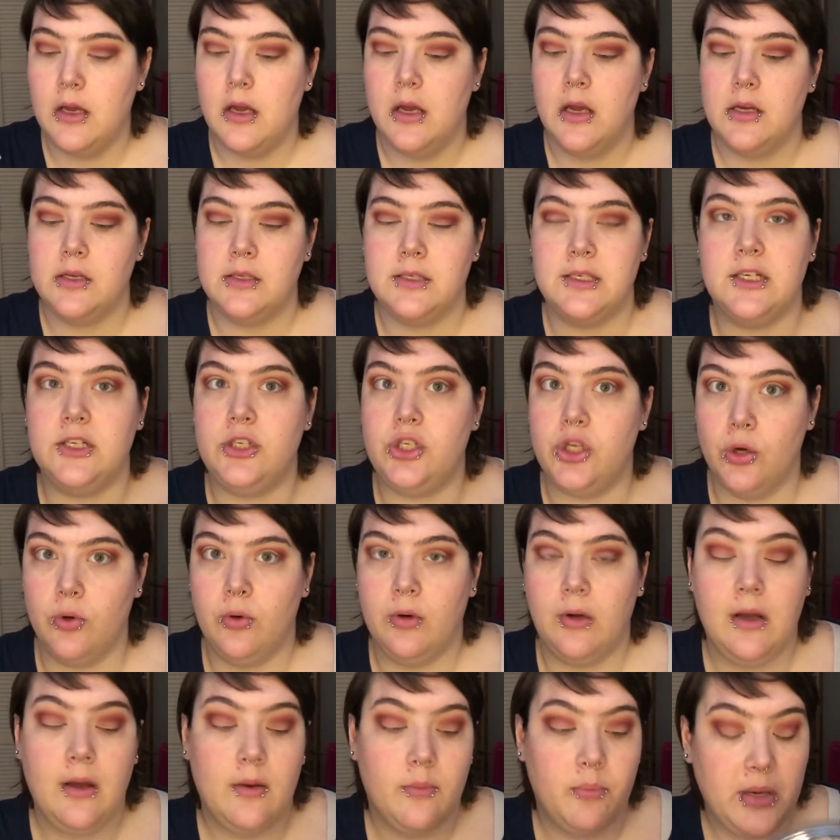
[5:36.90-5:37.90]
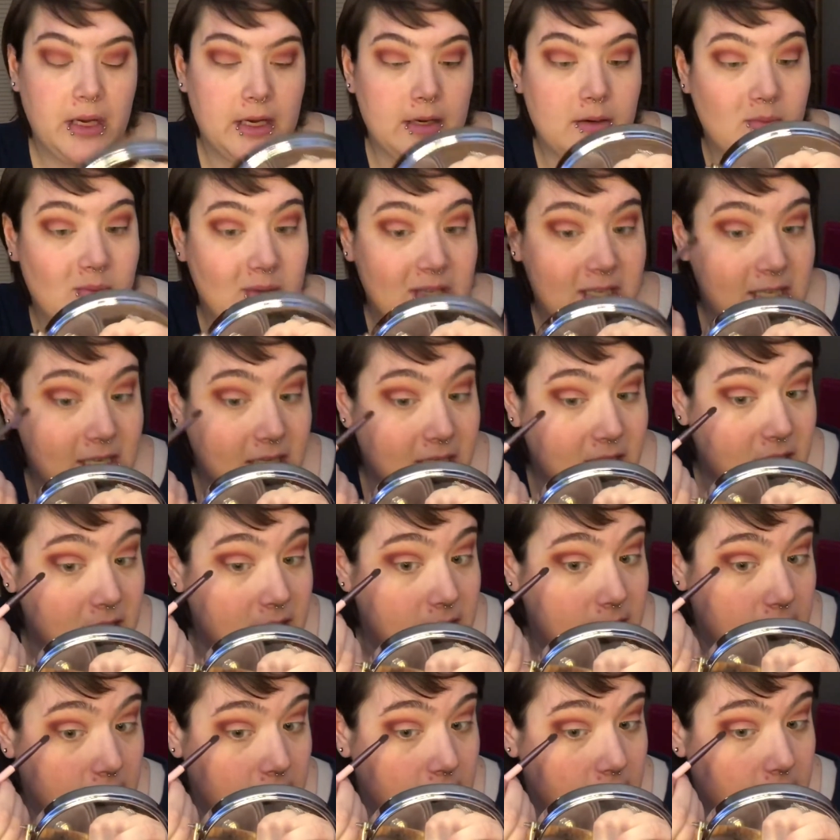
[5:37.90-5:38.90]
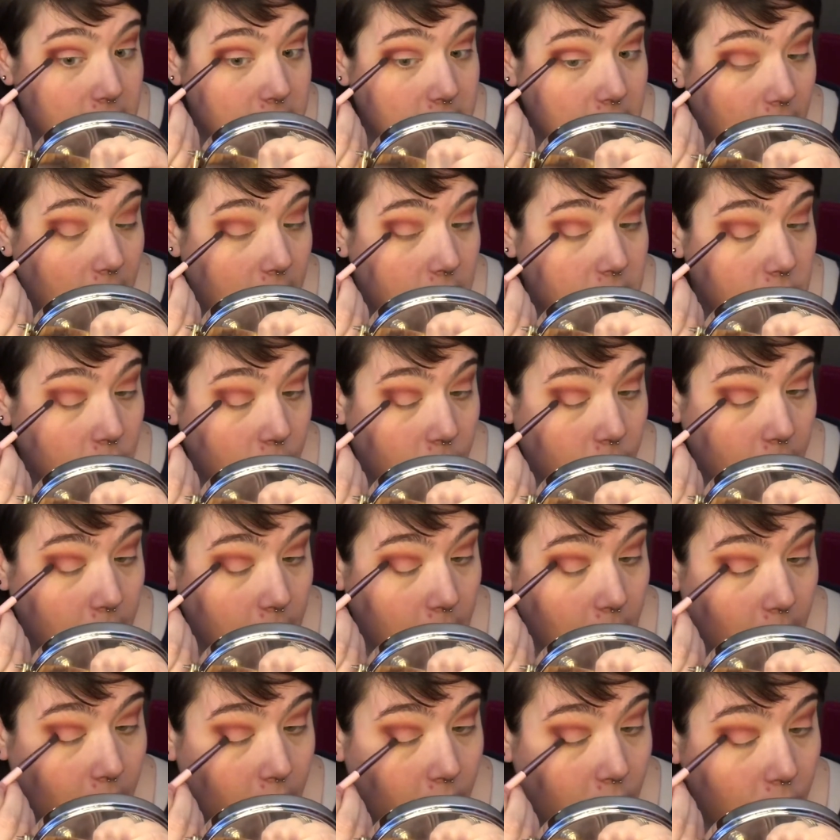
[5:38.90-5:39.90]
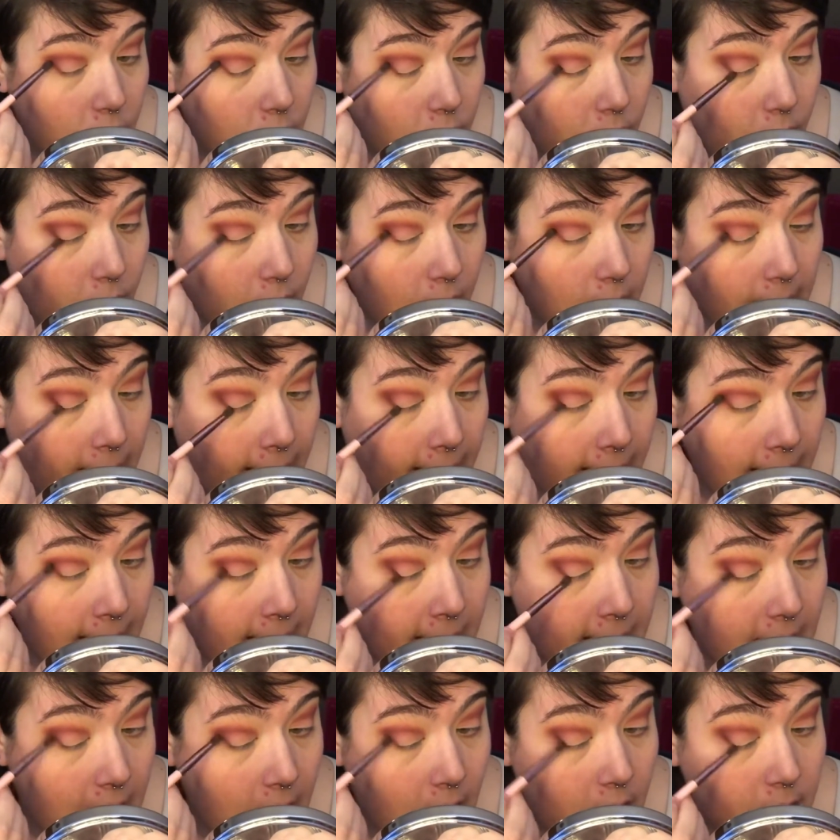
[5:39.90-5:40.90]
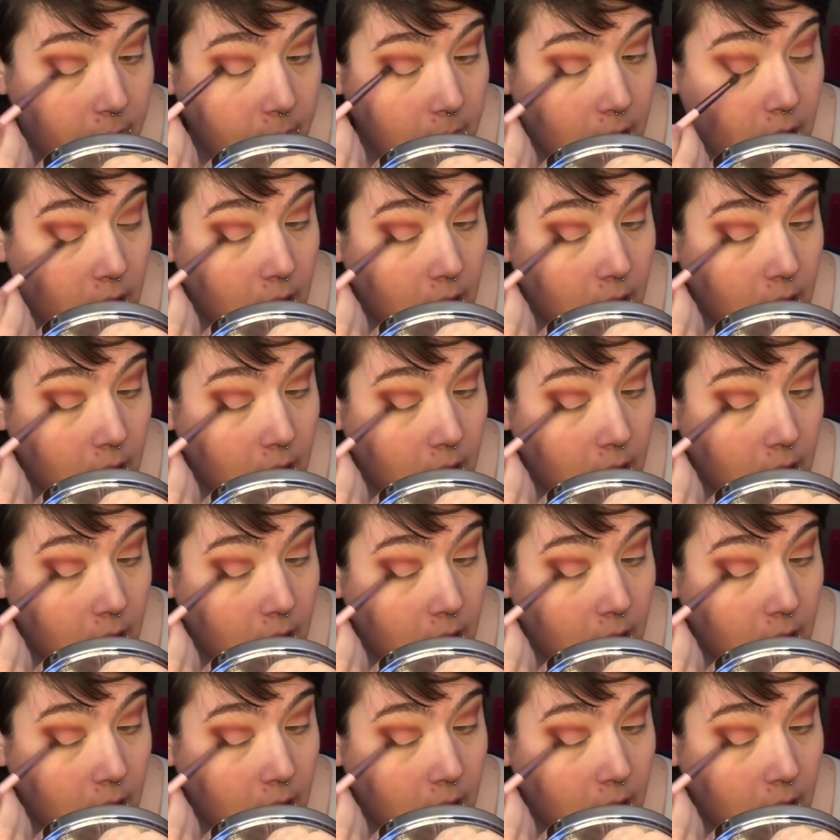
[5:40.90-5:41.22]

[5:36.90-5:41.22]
So I don't know how pigmented this is and I don't want to go ham.